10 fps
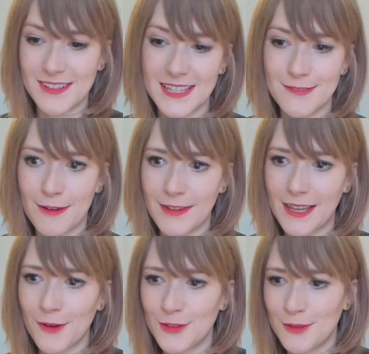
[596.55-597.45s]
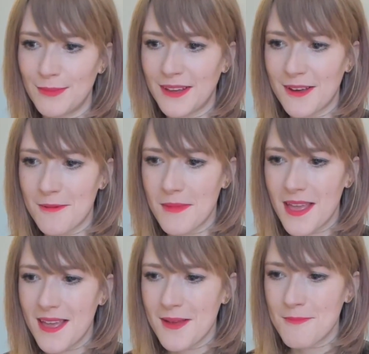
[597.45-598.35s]
That's where we got to become
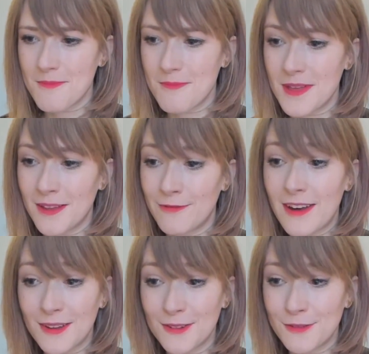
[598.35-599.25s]
uh, very good